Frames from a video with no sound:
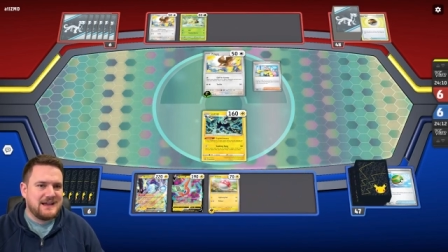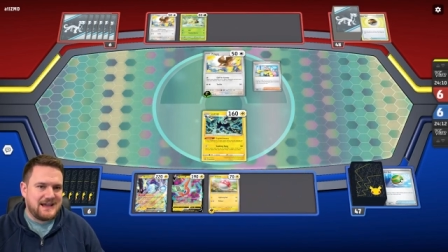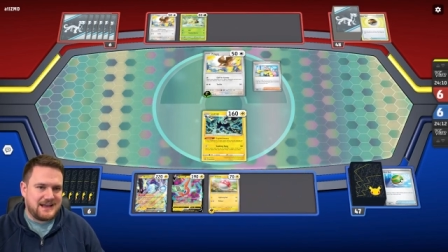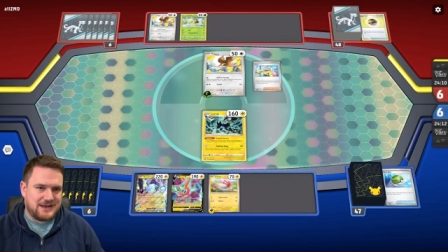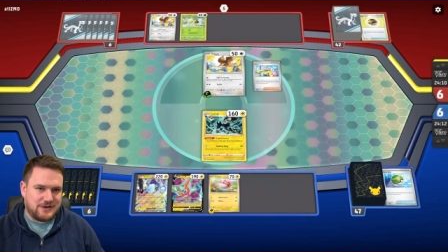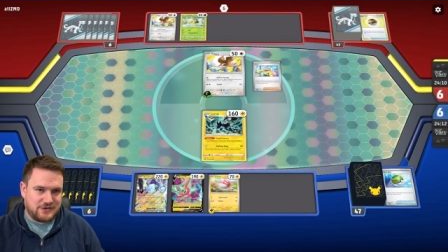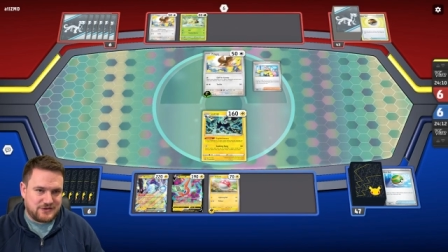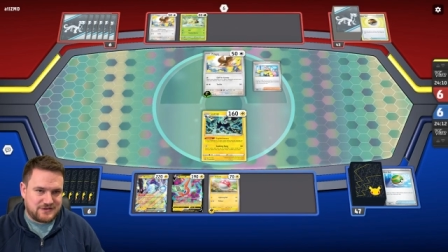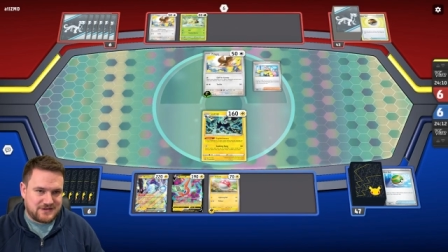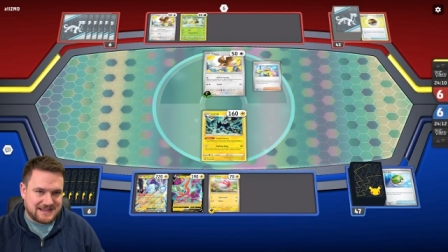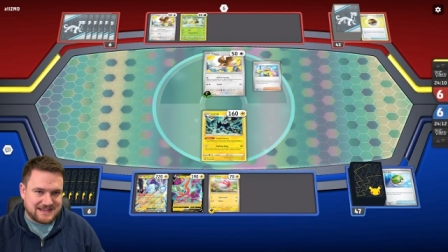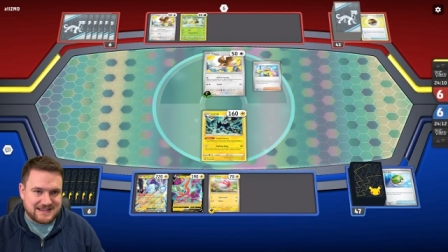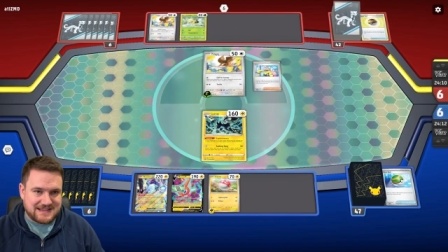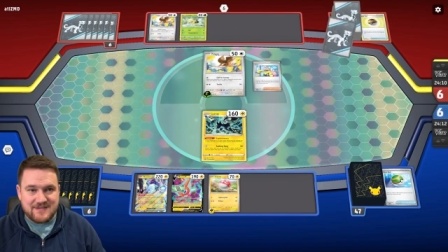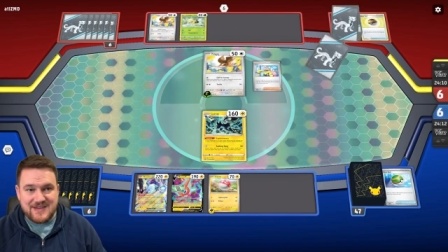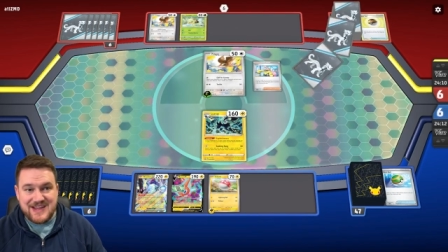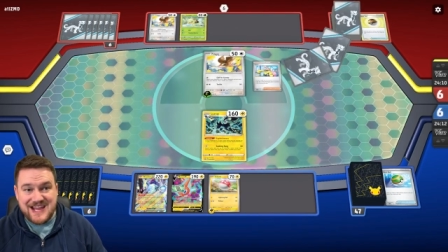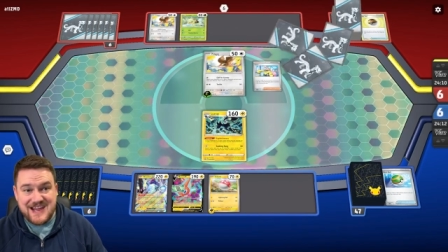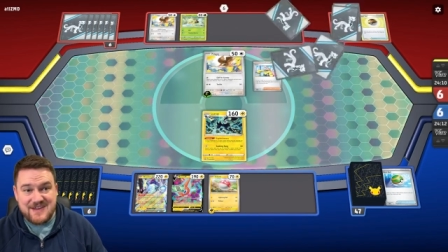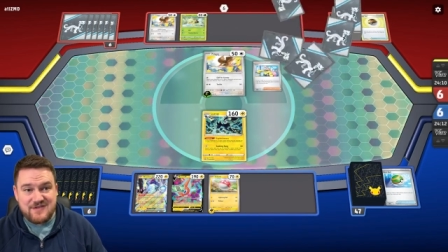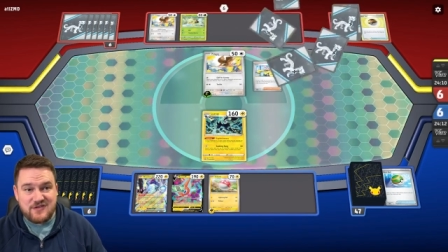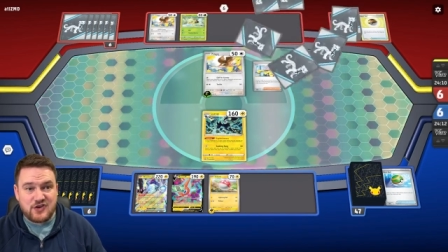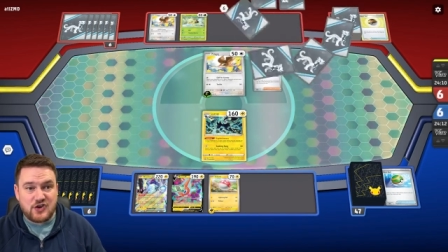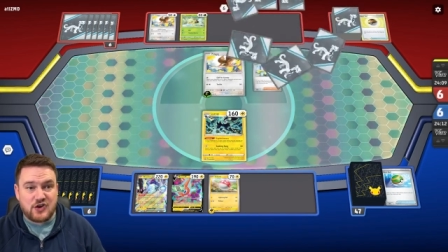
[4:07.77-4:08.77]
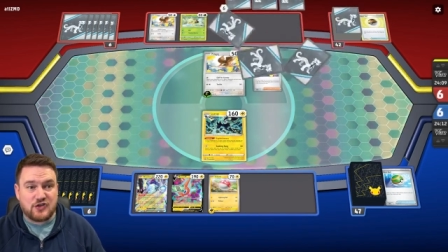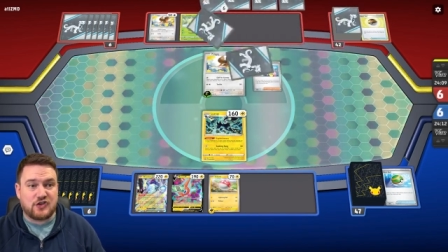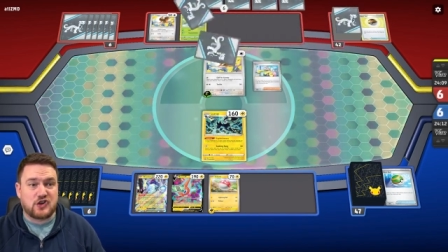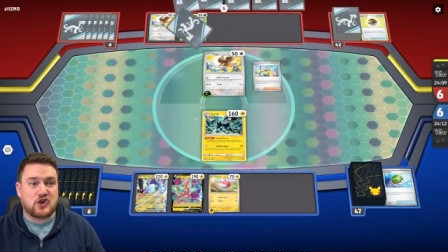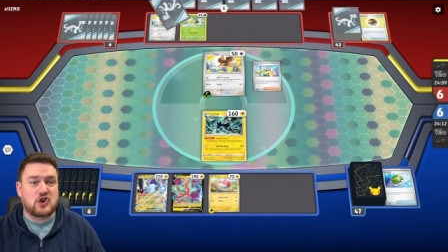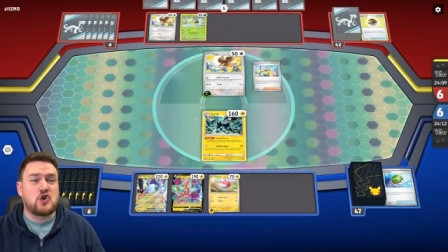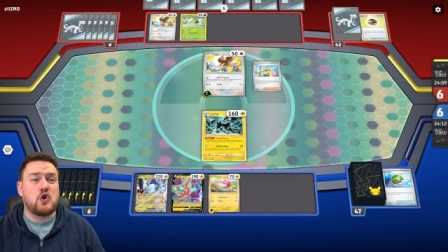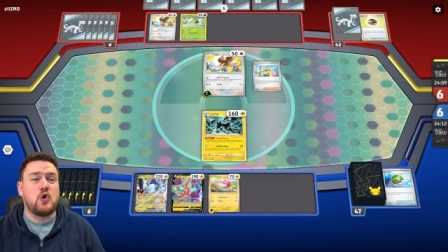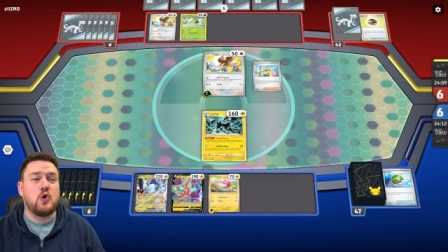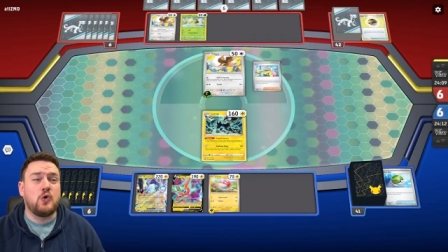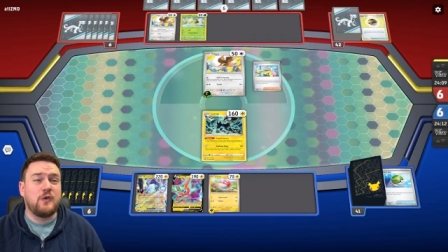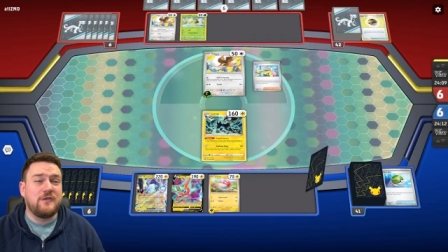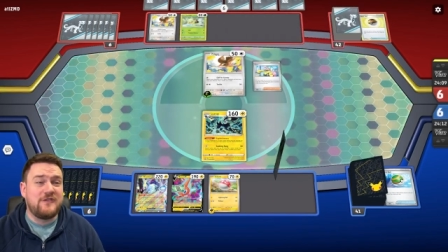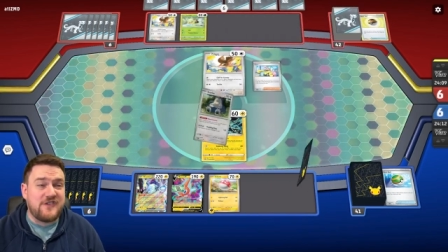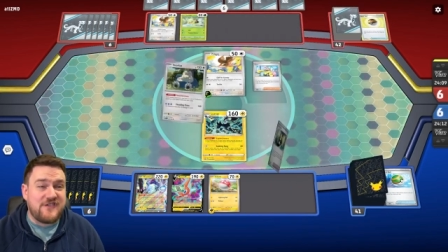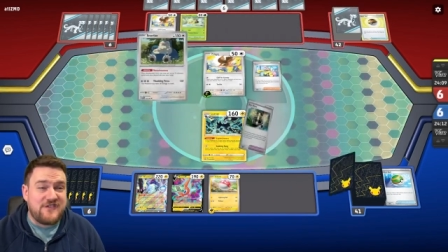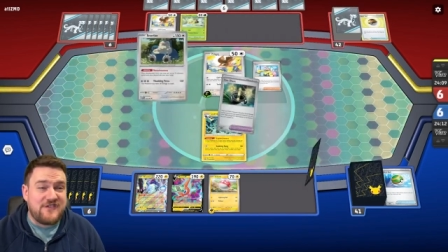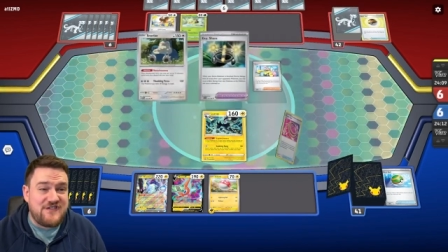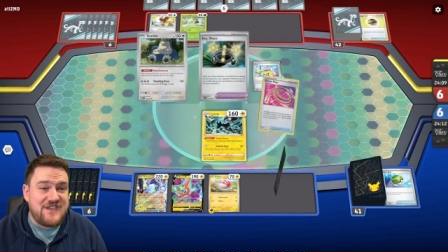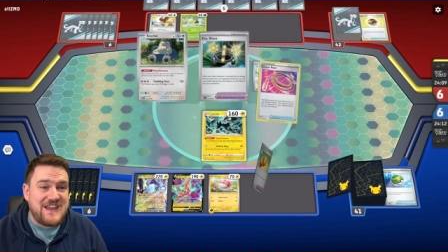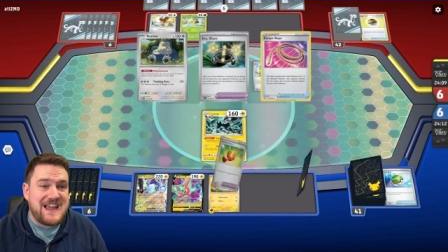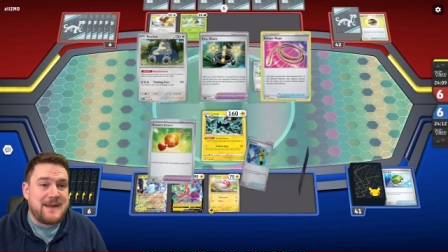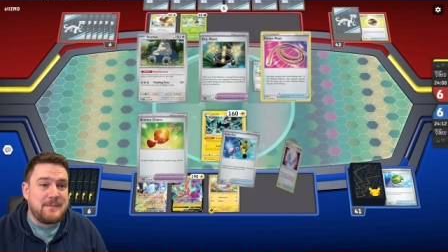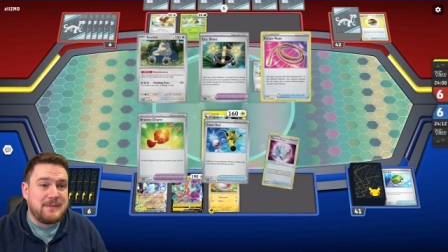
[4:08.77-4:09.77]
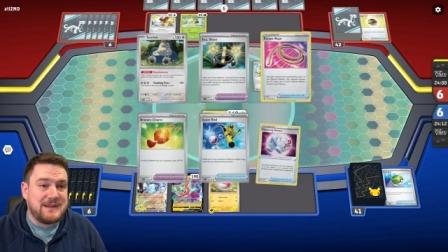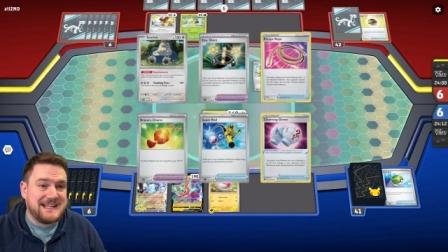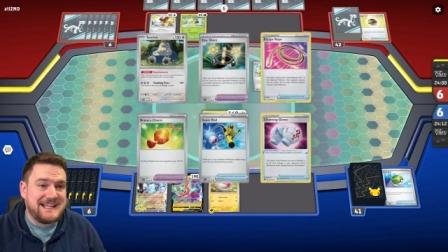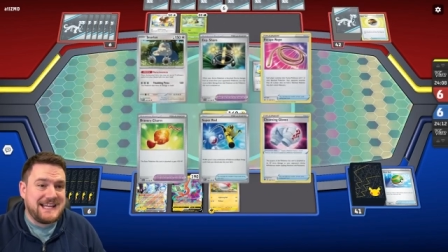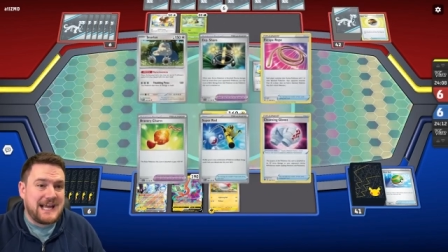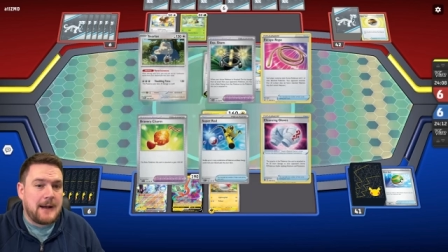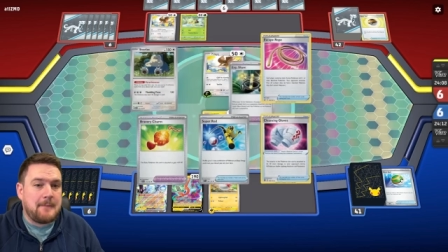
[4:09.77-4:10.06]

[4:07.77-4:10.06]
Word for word: It looks like they've even got the call for family